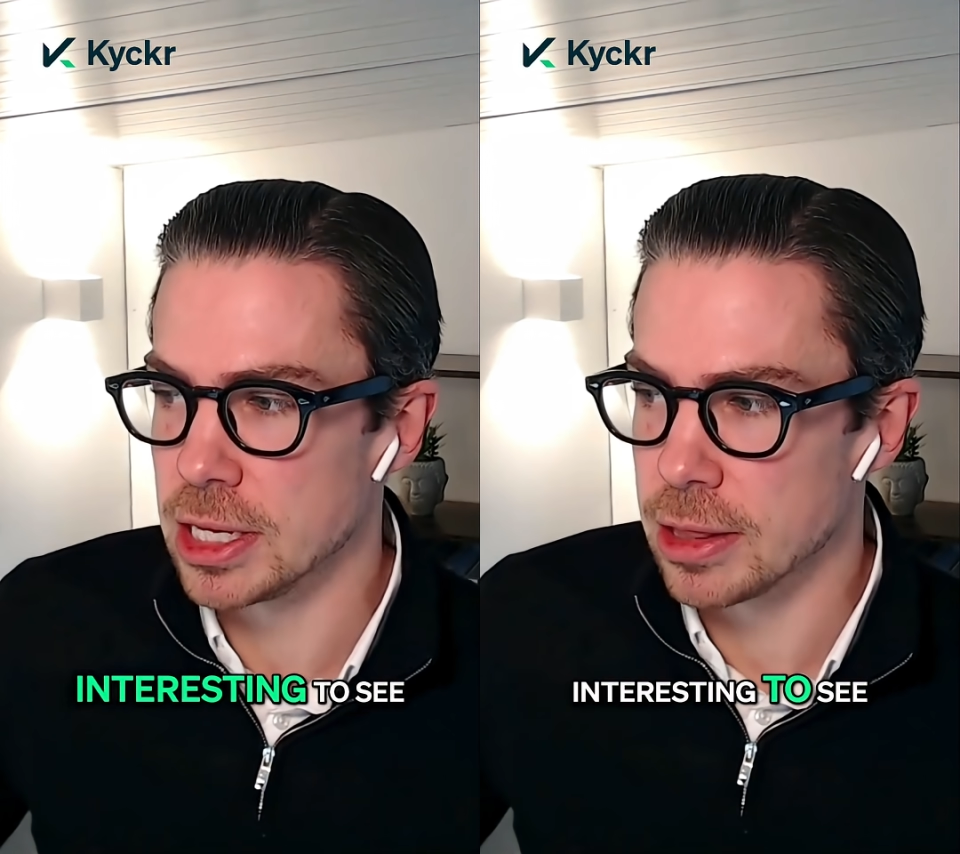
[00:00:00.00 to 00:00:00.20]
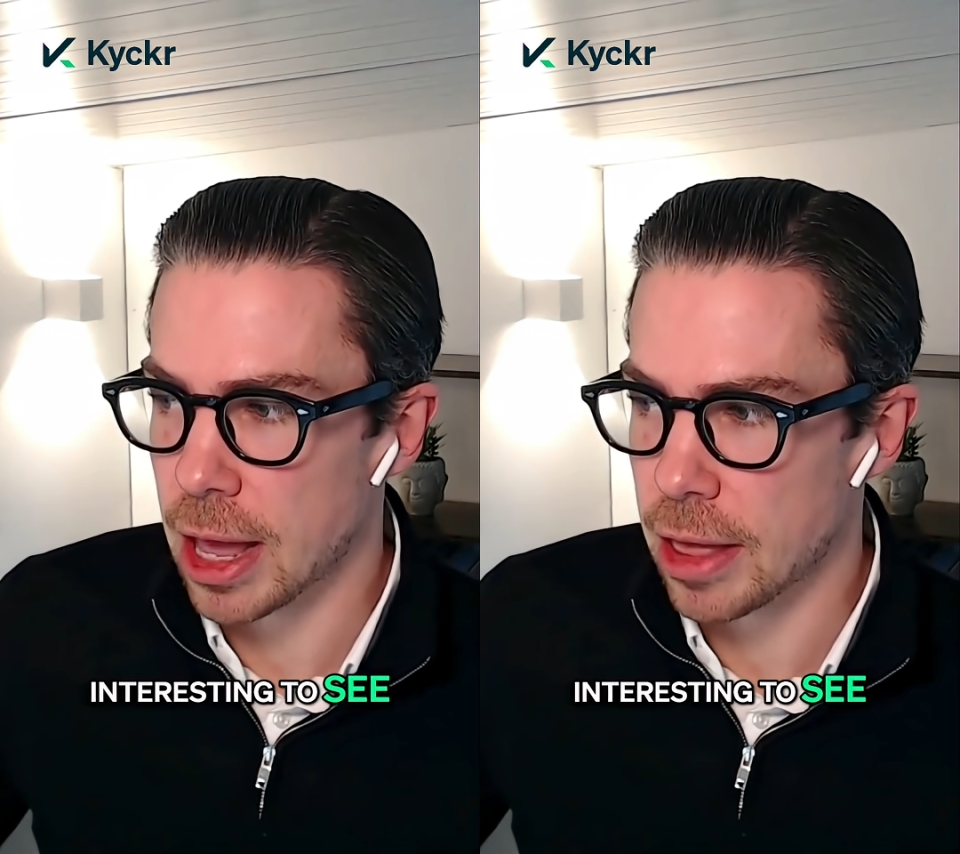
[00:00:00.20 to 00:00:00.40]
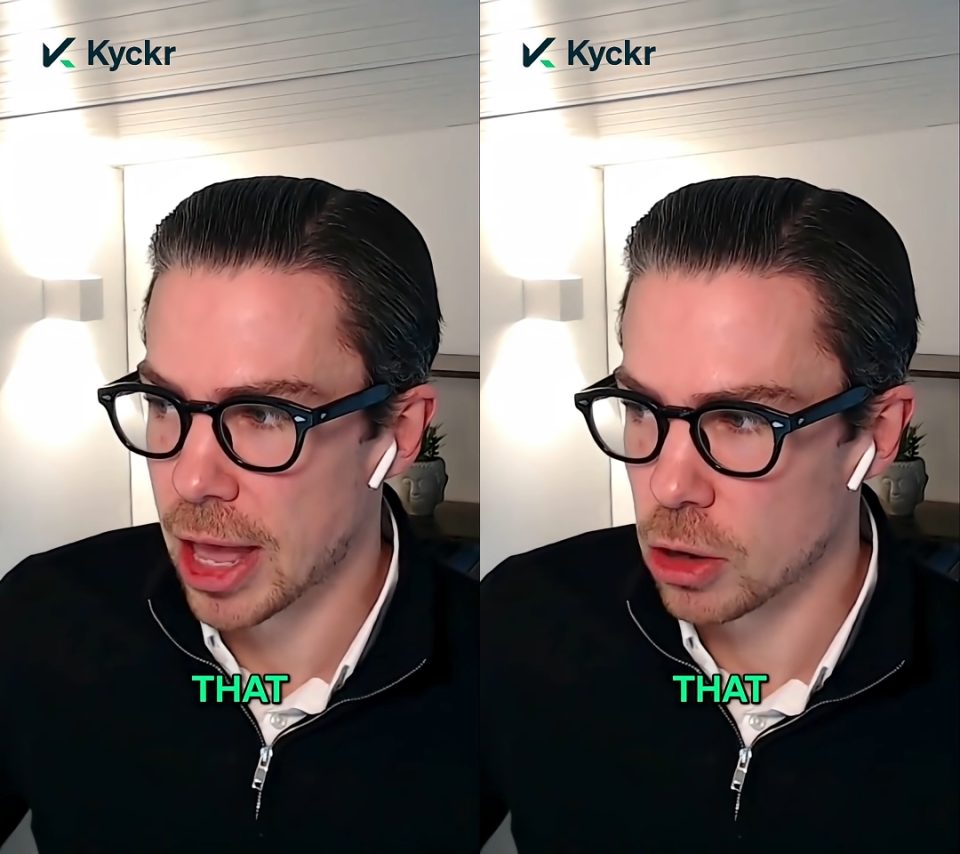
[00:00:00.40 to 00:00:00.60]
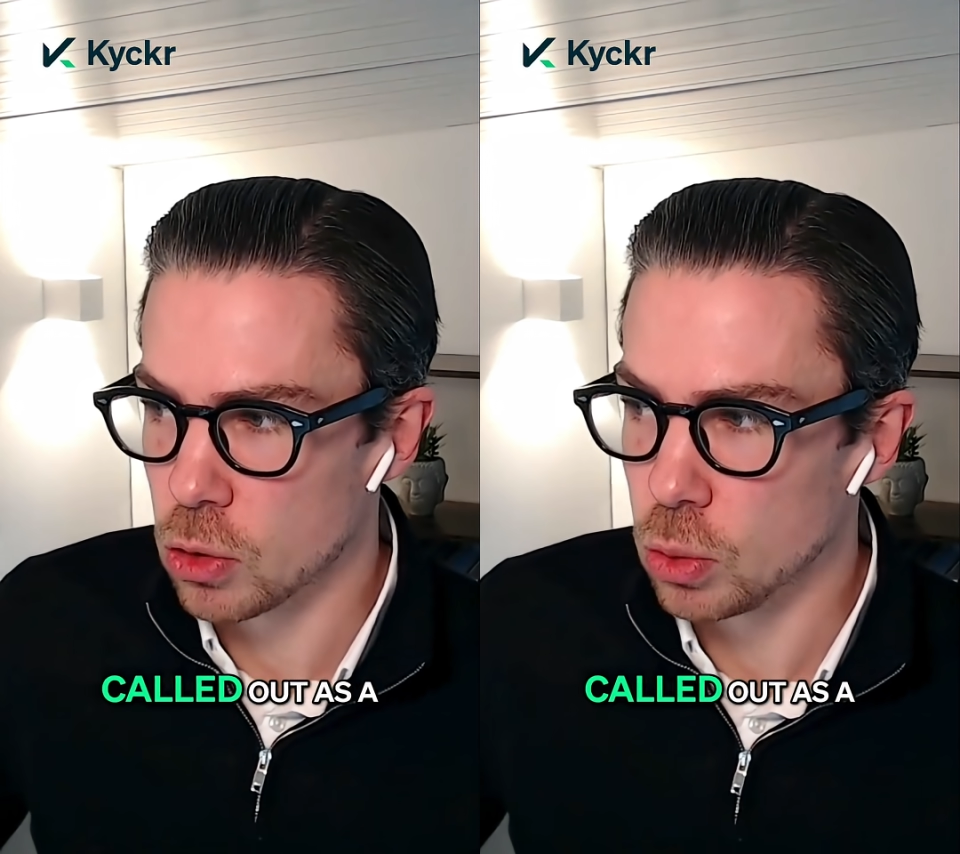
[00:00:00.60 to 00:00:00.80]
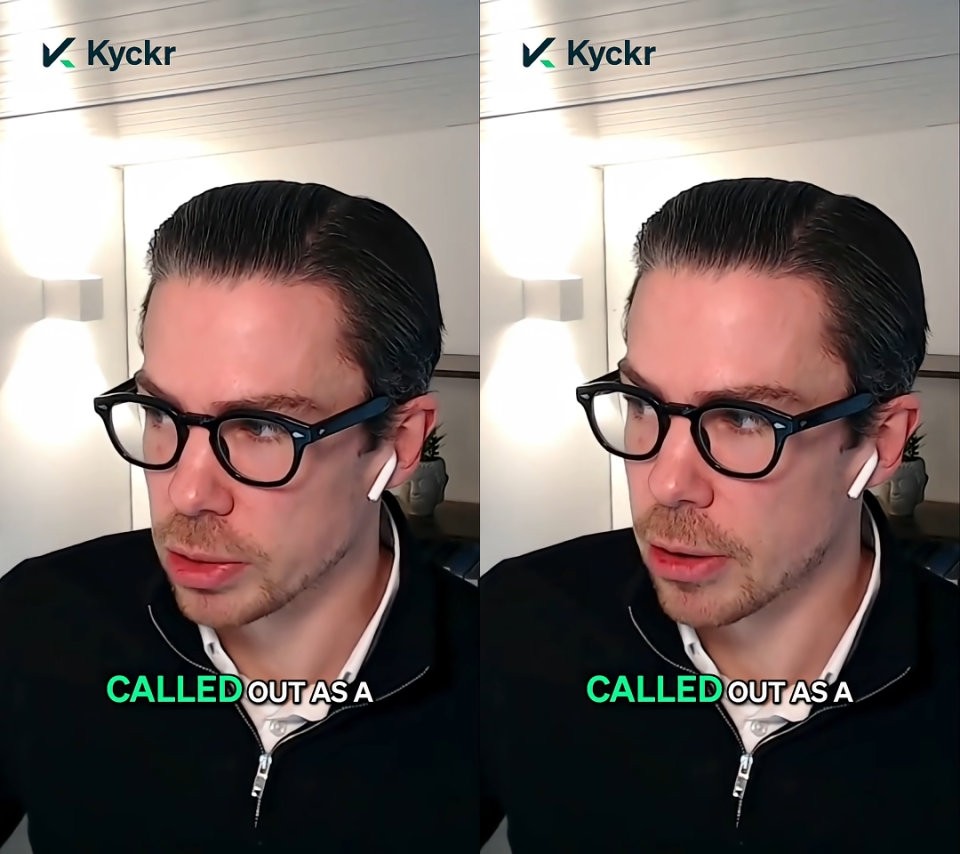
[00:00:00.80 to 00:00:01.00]
to see that that
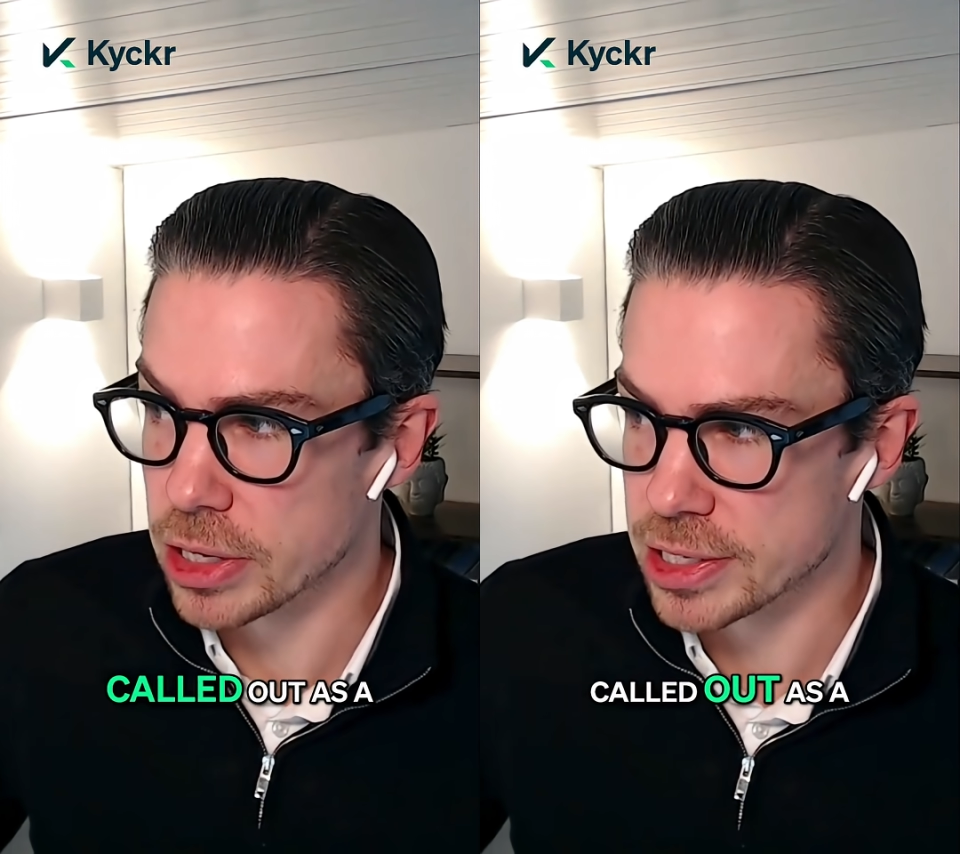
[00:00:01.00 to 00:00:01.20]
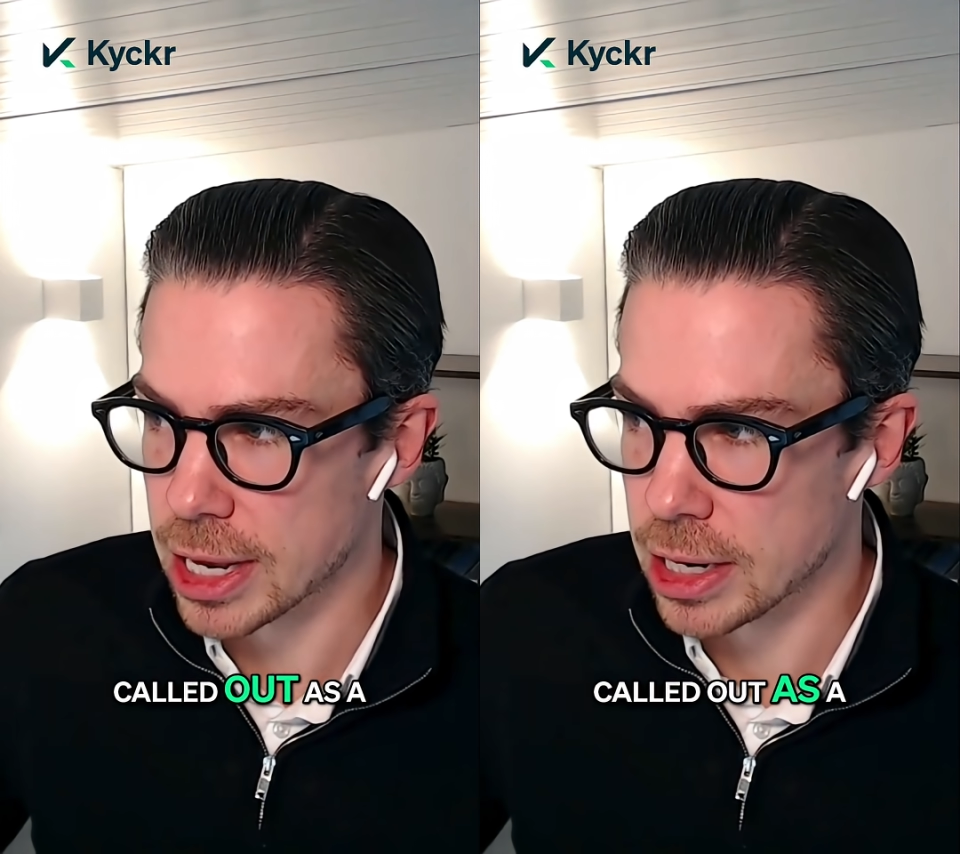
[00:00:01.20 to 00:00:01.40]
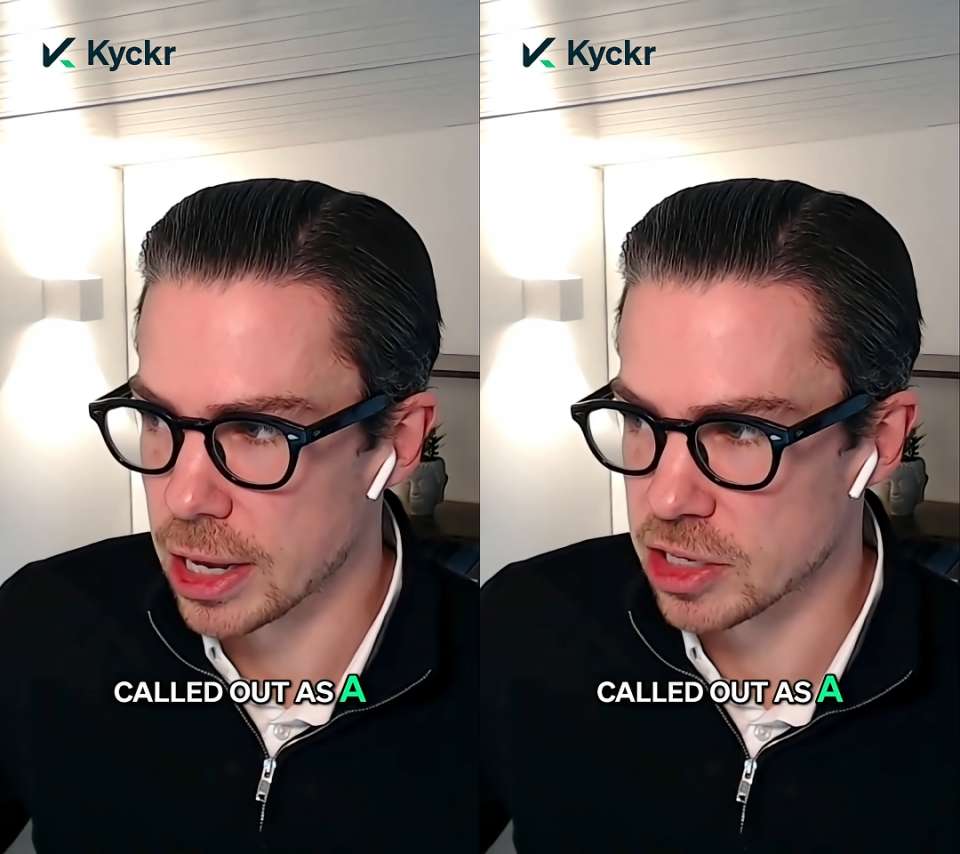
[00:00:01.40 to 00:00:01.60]
called out as a,